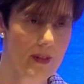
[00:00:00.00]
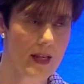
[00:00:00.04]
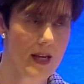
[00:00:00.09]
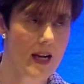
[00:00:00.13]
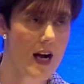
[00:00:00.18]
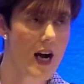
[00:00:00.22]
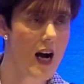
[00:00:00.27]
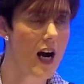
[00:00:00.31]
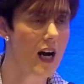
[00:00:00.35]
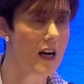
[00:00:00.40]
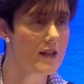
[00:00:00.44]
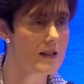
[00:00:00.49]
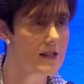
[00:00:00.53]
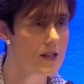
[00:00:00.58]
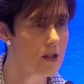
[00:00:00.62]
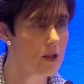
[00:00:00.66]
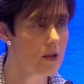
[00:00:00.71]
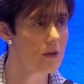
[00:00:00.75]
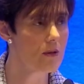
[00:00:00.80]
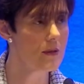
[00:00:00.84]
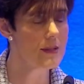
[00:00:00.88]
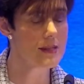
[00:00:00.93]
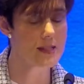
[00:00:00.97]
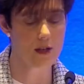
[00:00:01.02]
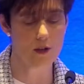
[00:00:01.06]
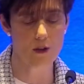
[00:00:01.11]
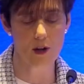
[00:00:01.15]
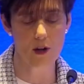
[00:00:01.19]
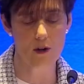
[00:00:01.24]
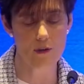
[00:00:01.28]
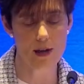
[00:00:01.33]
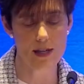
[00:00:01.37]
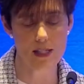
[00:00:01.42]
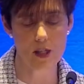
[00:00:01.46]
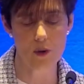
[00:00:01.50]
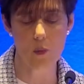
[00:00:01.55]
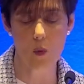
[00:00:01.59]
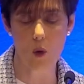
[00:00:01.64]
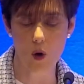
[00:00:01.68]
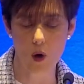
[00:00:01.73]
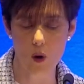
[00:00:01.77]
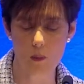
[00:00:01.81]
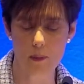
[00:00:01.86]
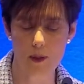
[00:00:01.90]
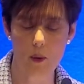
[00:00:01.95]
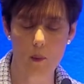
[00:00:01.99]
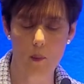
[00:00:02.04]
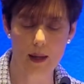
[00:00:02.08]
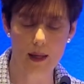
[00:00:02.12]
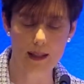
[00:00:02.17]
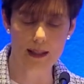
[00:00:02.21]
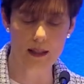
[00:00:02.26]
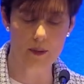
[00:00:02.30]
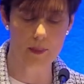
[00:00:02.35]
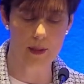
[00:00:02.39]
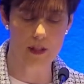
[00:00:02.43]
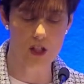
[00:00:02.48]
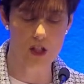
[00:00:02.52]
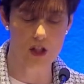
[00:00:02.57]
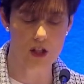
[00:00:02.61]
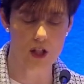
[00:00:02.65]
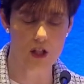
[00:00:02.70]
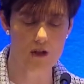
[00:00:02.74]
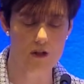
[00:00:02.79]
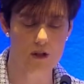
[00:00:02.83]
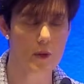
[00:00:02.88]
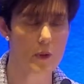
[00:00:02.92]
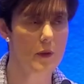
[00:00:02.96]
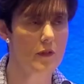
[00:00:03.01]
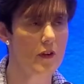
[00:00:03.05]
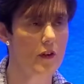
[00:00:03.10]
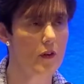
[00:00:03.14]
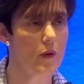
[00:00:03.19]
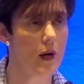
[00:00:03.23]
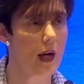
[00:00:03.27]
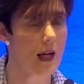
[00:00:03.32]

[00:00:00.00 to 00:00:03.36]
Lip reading: Our schools are already warmly welcoming children who have arrived